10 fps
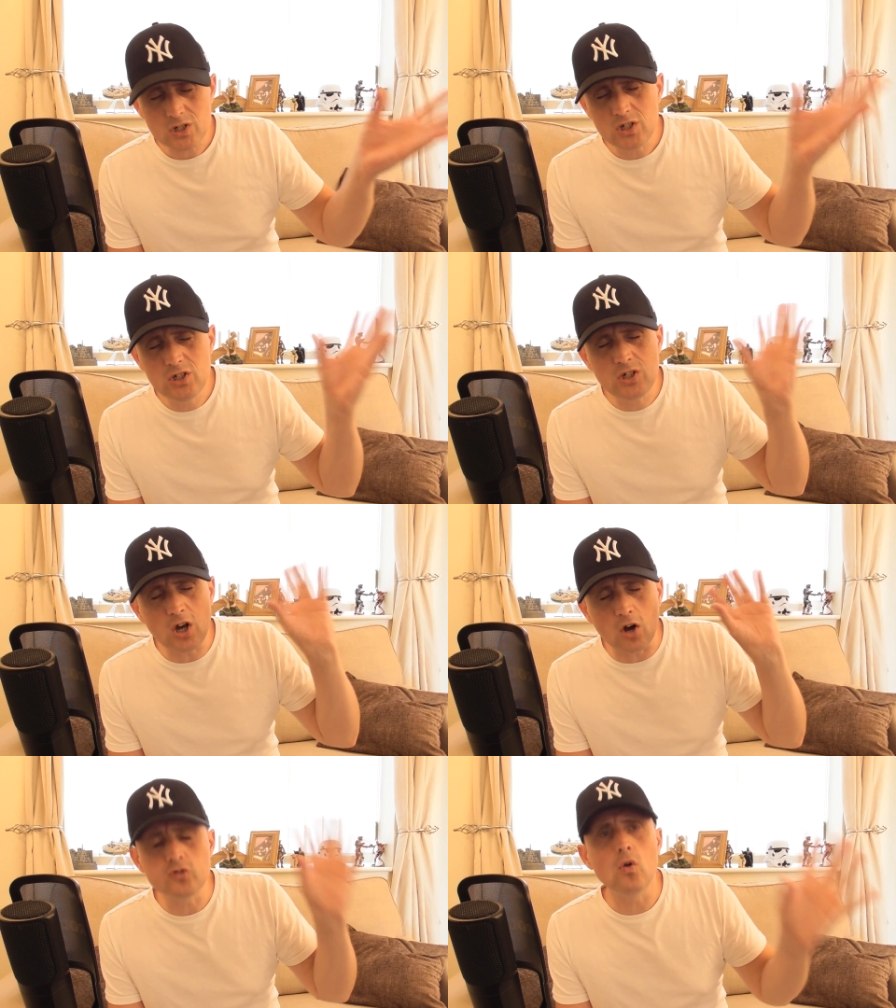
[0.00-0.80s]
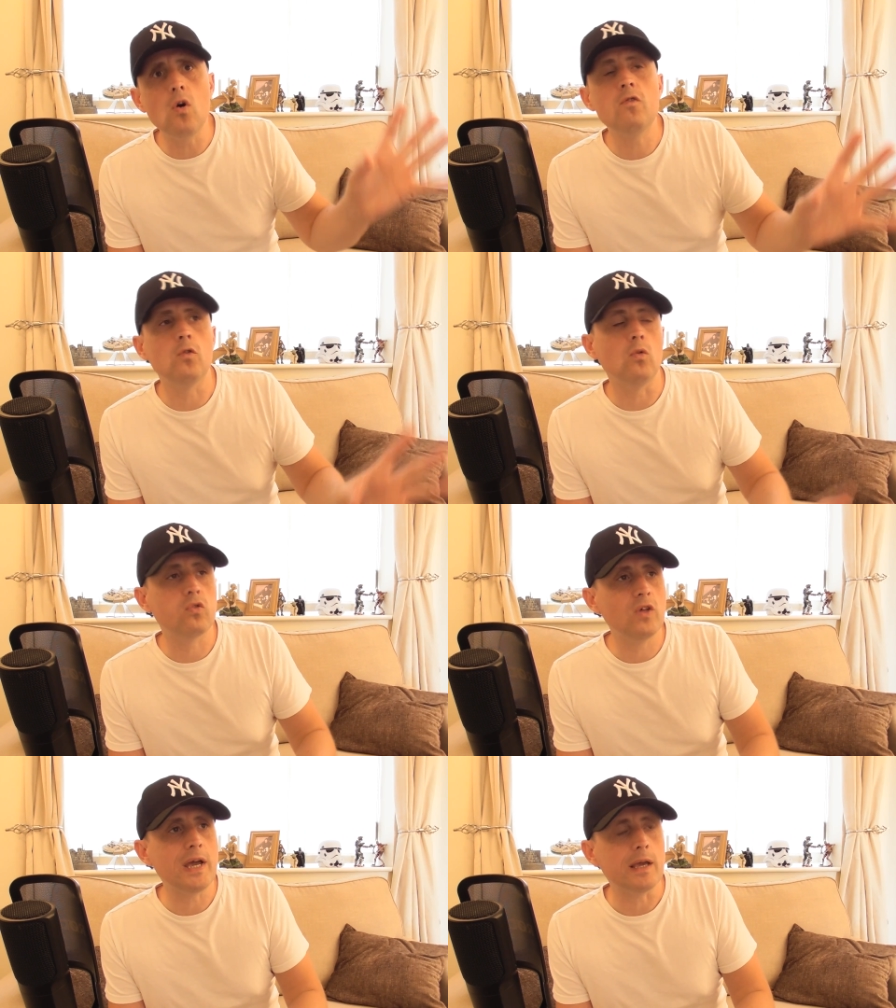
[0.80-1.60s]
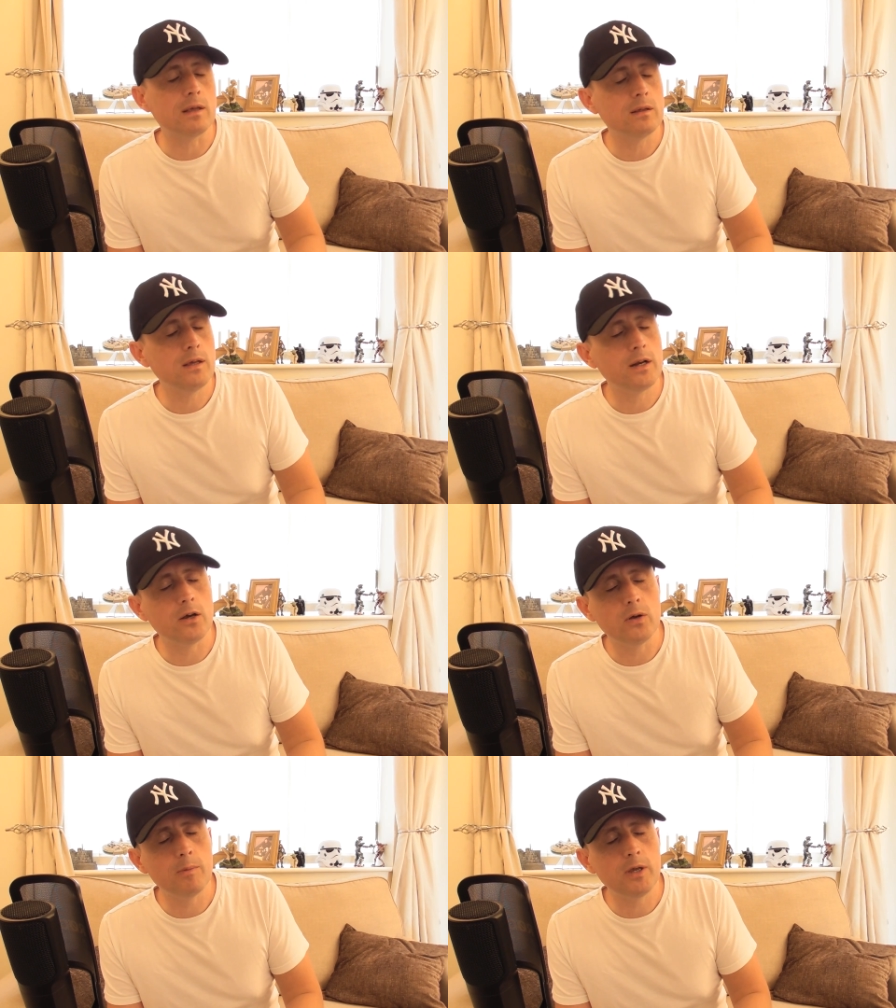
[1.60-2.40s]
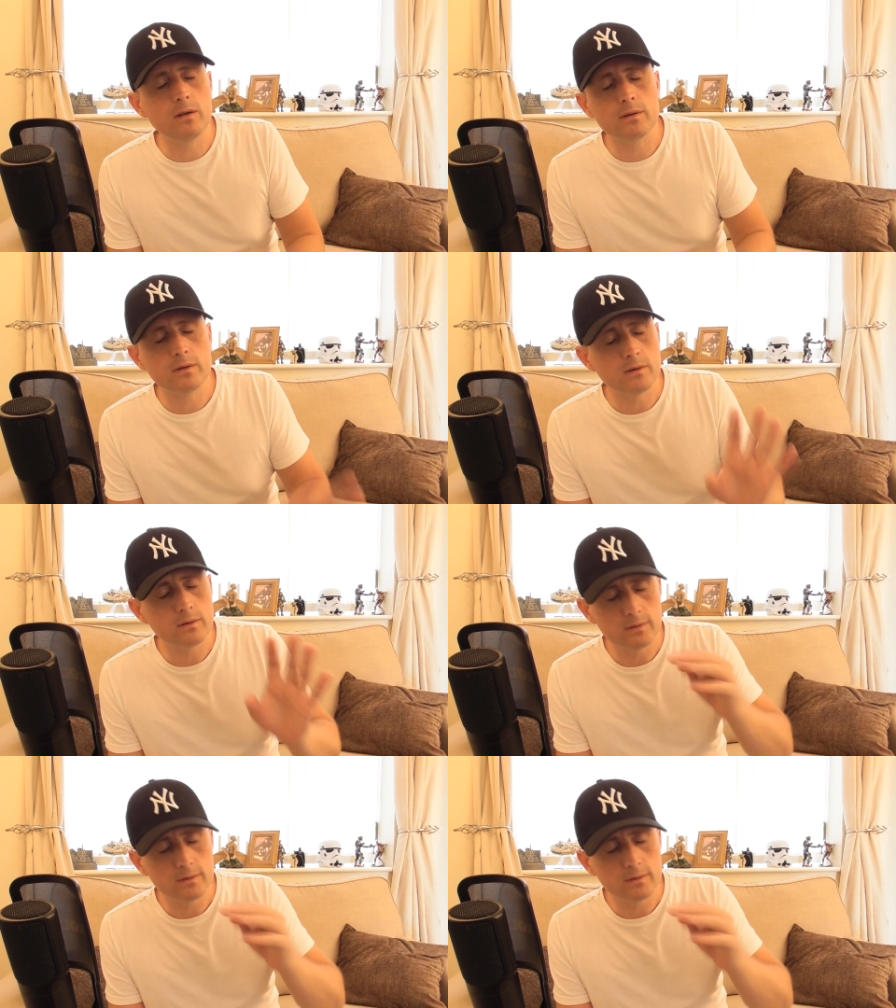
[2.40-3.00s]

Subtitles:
a god-awful thing, you know. I mean,